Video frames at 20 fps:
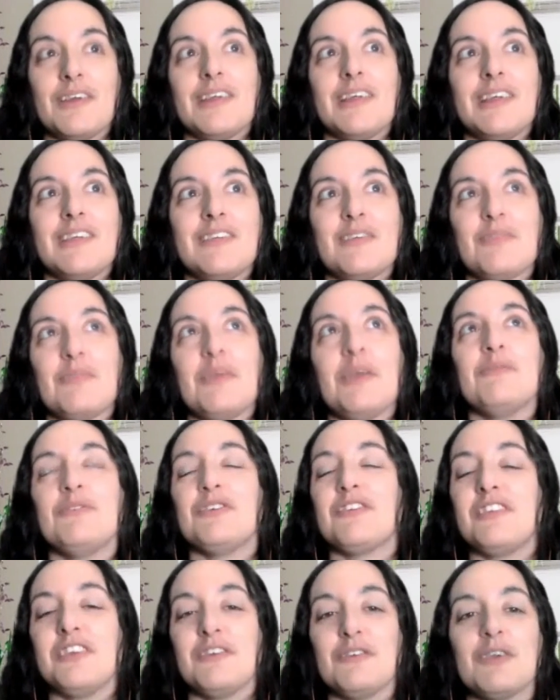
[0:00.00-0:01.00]
sometimes
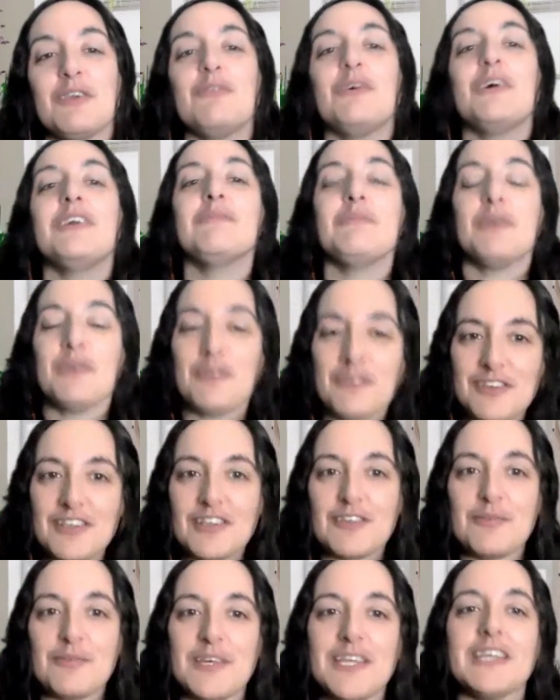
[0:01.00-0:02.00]
just hearing one person
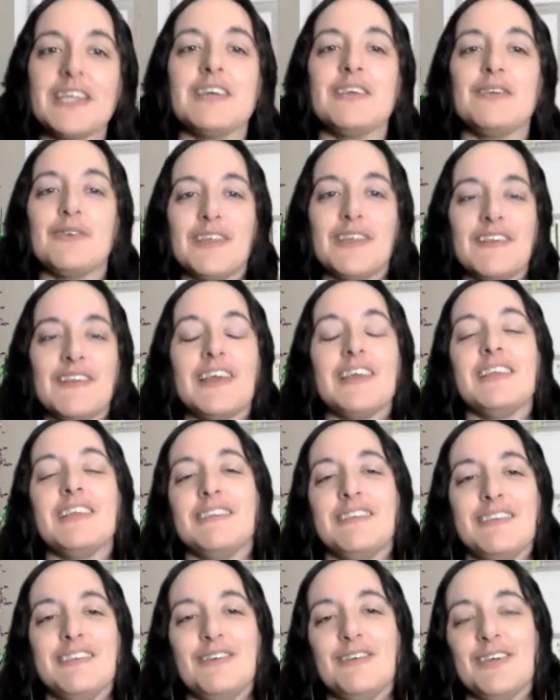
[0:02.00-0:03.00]
explain it in a way that
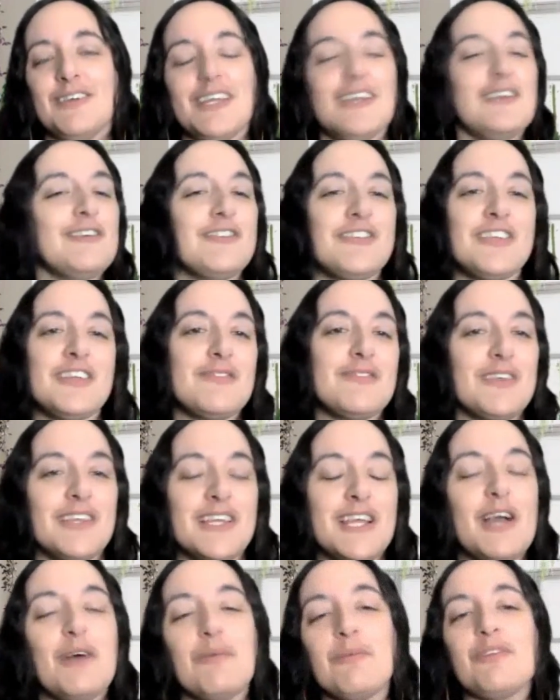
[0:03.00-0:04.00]
you can understand
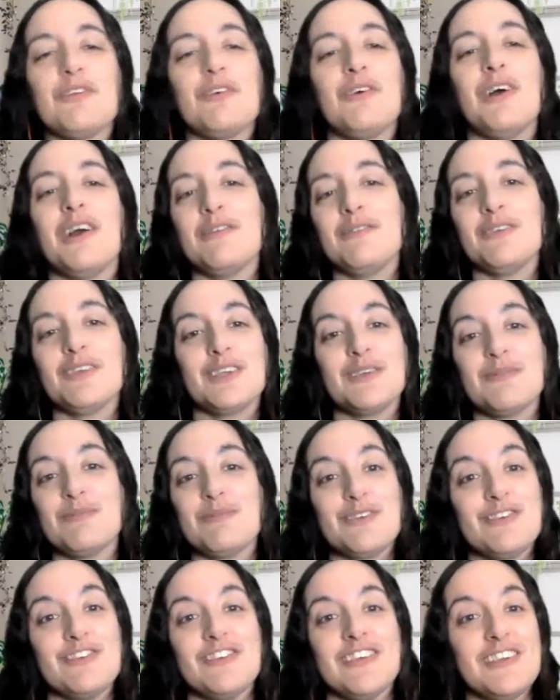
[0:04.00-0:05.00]
really helps. So I really
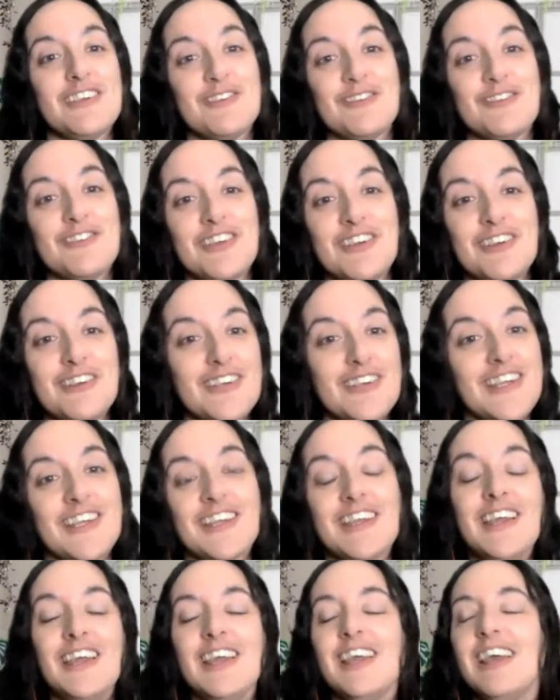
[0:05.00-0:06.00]
appreciate you sharing.